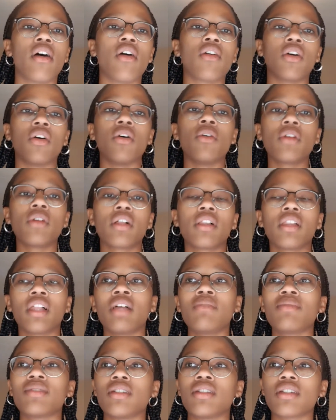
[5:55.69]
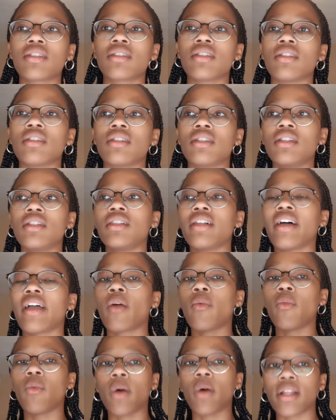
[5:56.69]
go to clubs just to see like
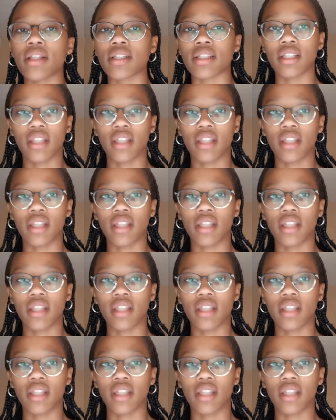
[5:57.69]
what it's